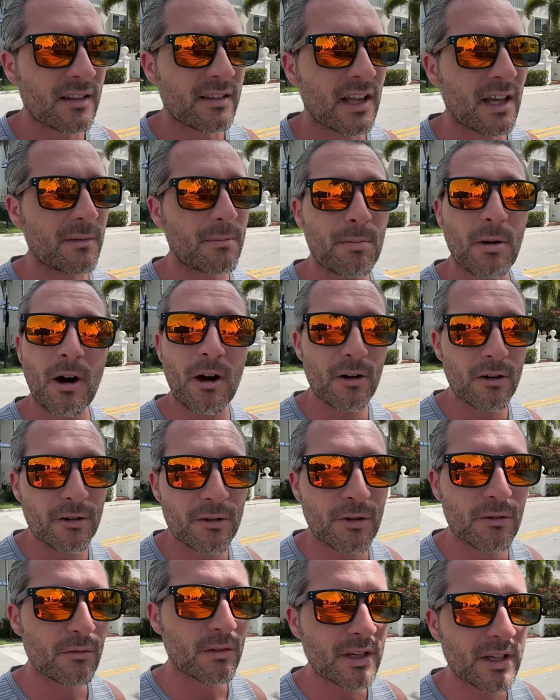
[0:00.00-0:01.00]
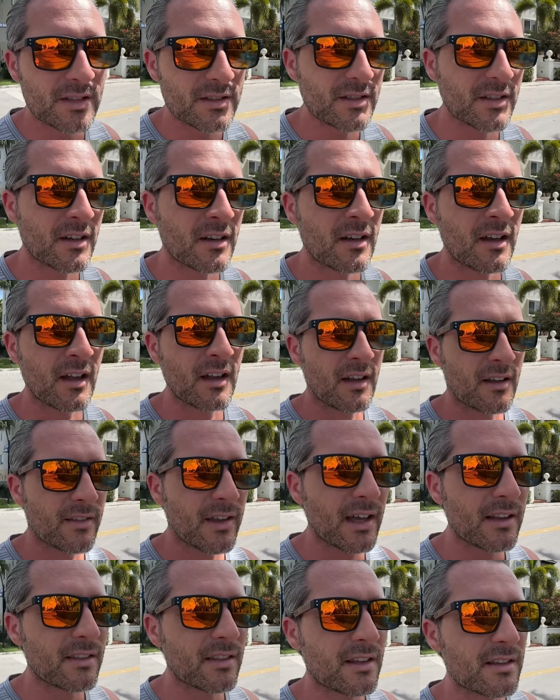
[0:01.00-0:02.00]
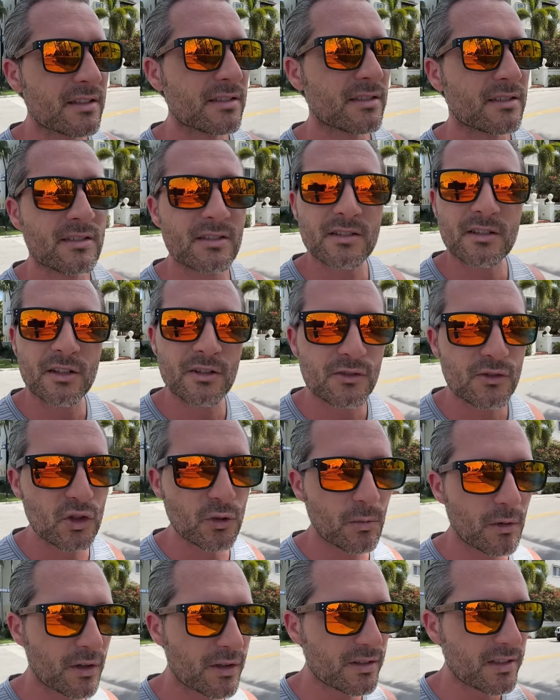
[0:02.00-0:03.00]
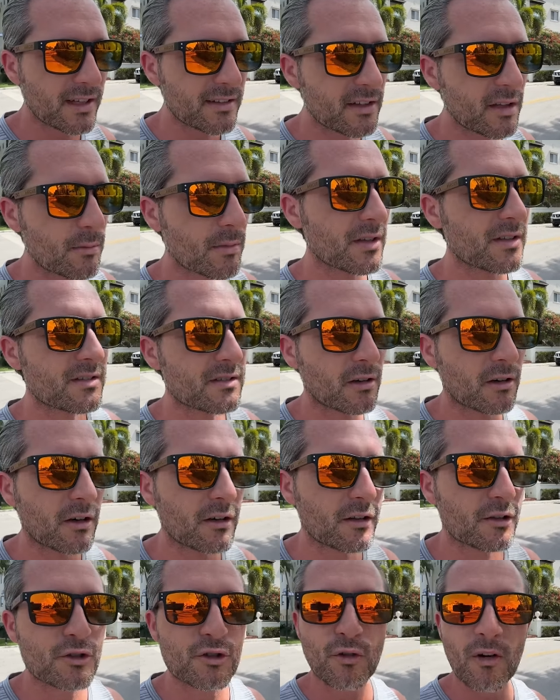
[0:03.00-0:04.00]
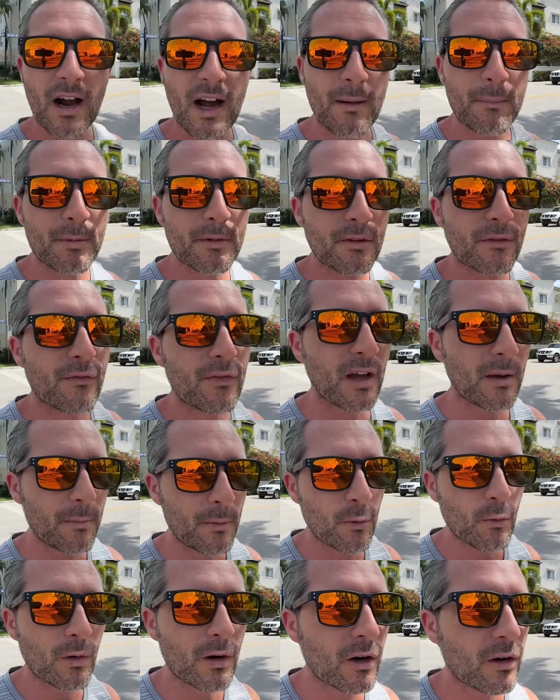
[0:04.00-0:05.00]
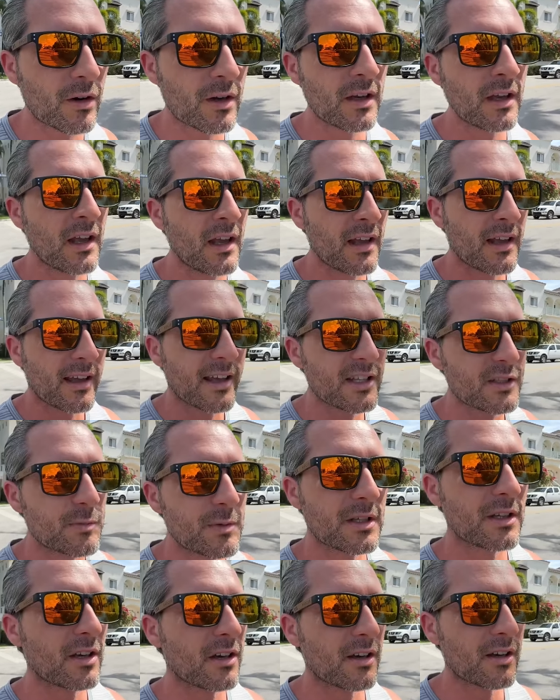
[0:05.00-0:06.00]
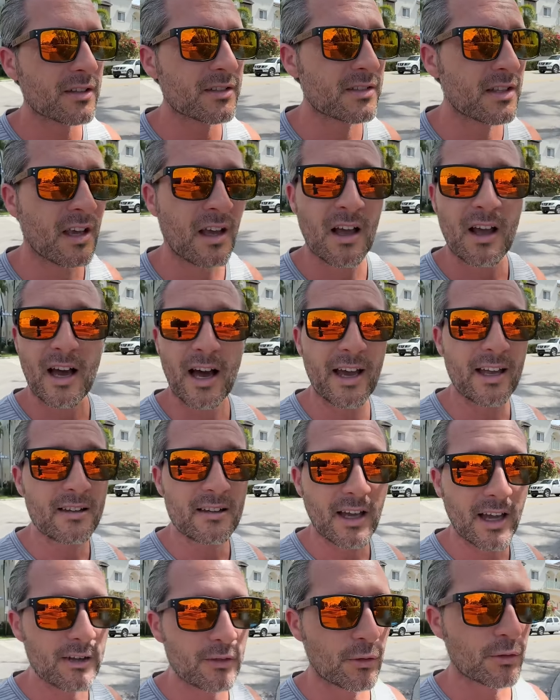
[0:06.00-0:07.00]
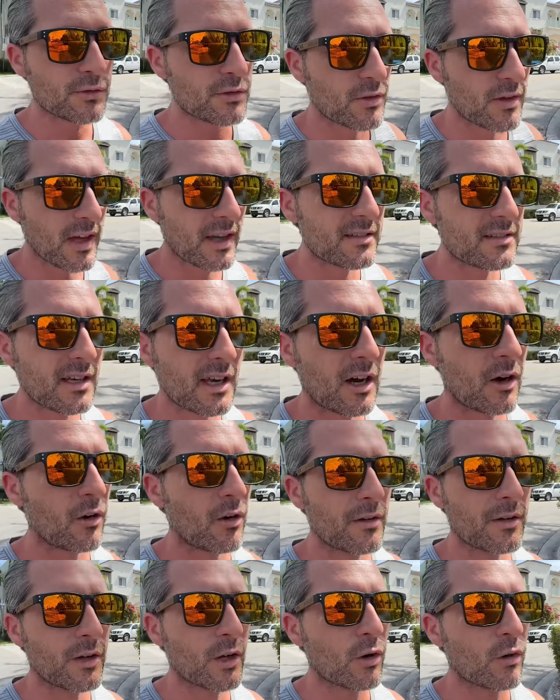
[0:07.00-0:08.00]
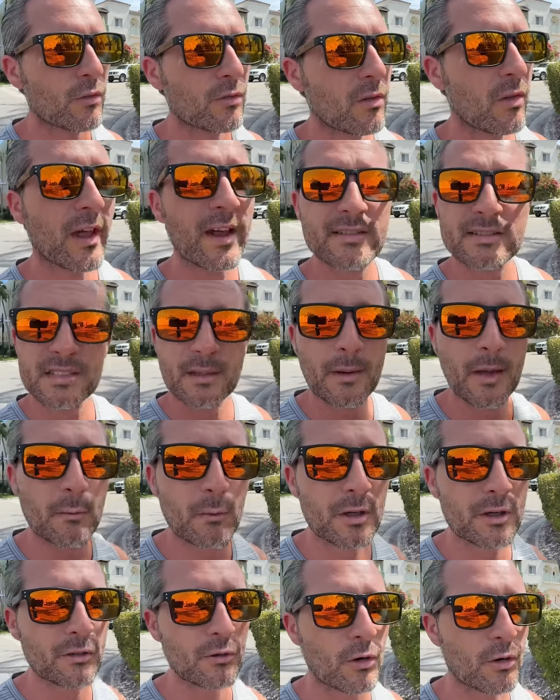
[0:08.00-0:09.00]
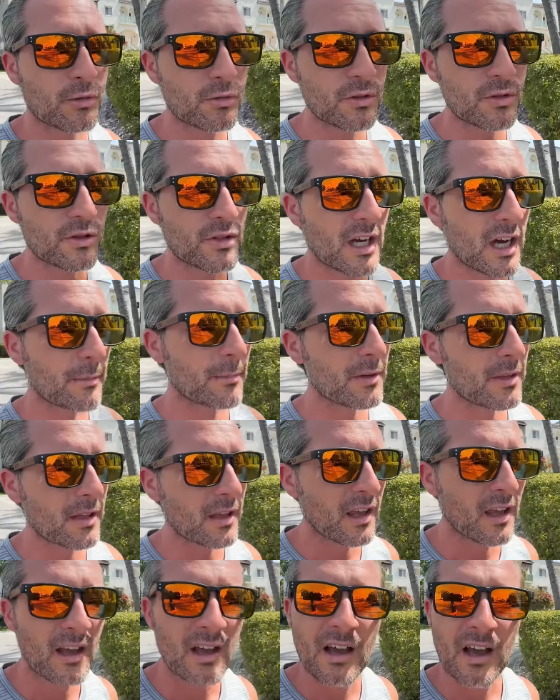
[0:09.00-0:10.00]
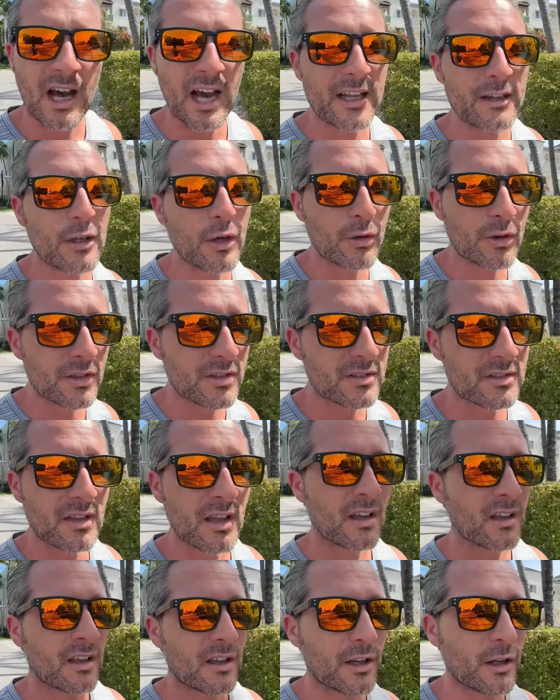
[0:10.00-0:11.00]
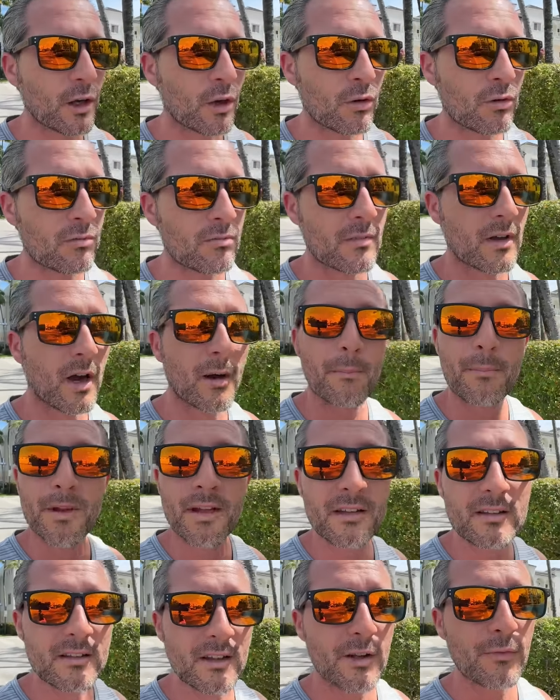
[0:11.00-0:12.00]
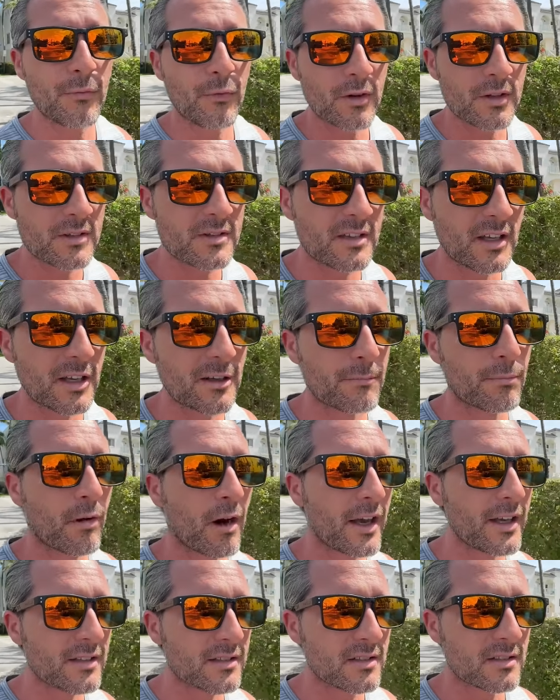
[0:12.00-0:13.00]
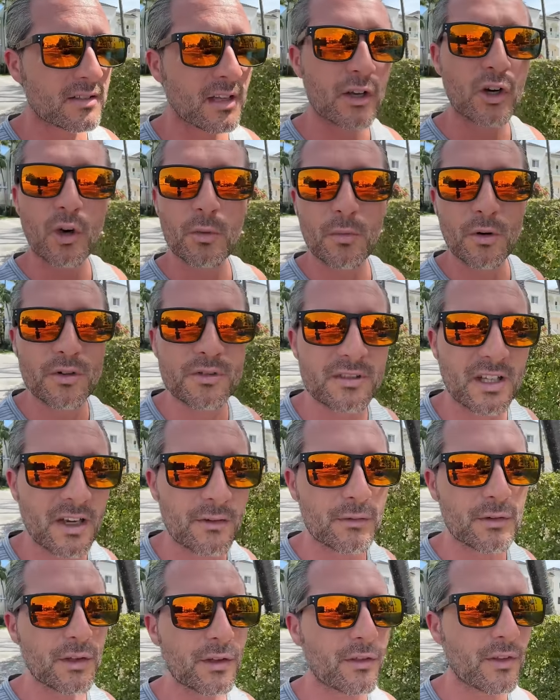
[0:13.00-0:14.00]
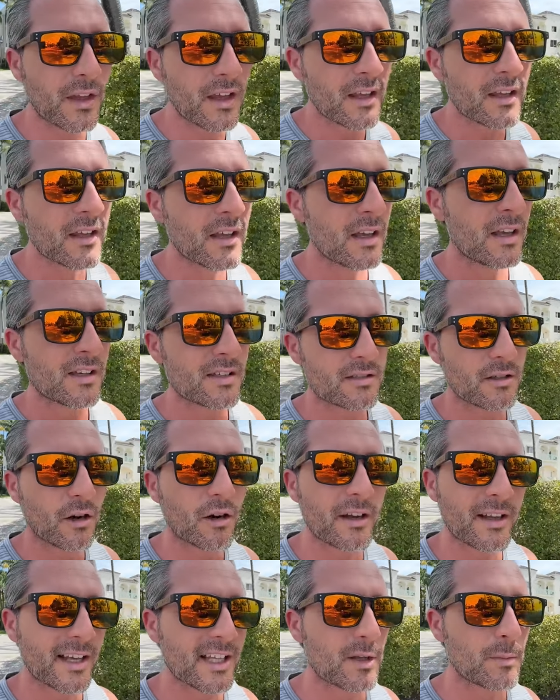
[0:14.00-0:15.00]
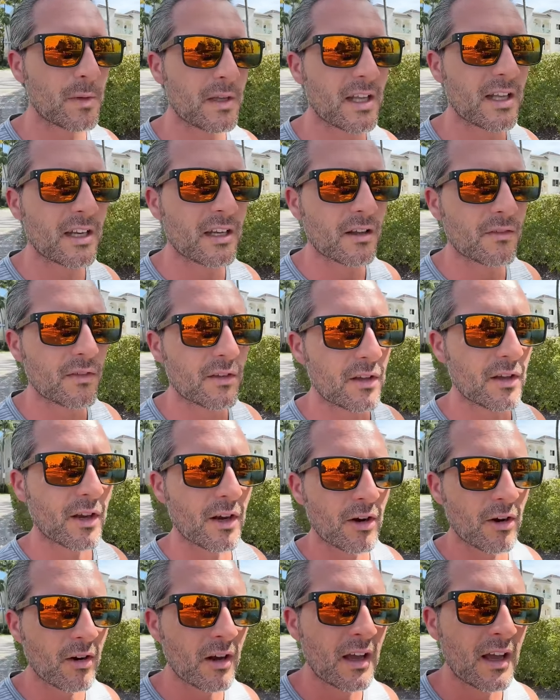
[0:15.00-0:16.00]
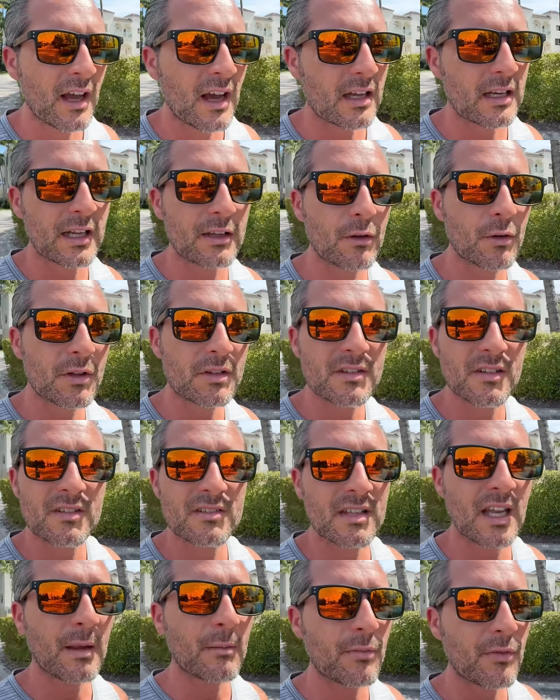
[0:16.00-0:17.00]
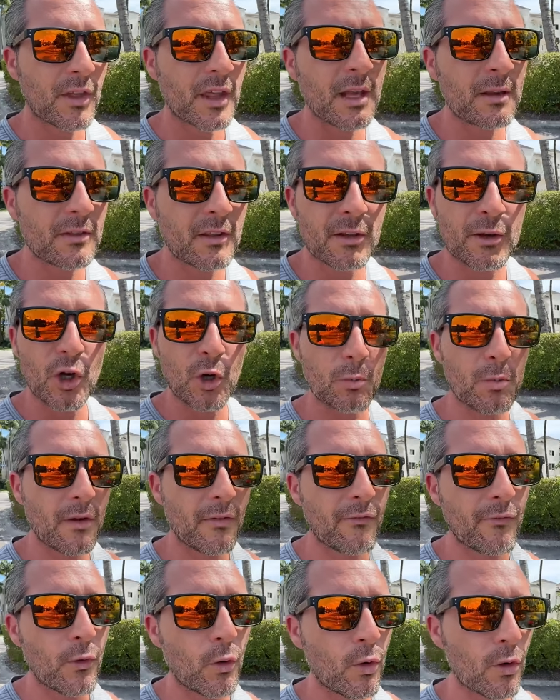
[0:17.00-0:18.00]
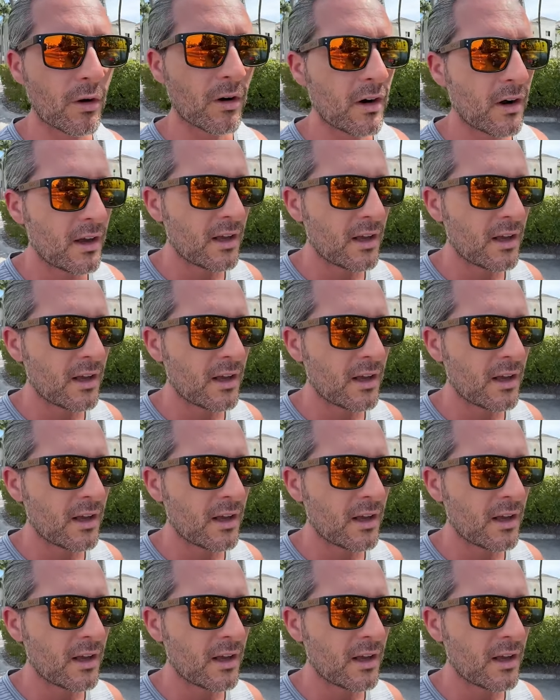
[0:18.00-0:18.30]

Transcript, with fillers: that part of the reason that this consumer sentiment started to drop in February is because I, I told you guys how, you know, the last time I went grocery shopping, I noticed, you know, a big difference in prices on almost everything starting at the beginning of the year. And I noticed the same thing the year before.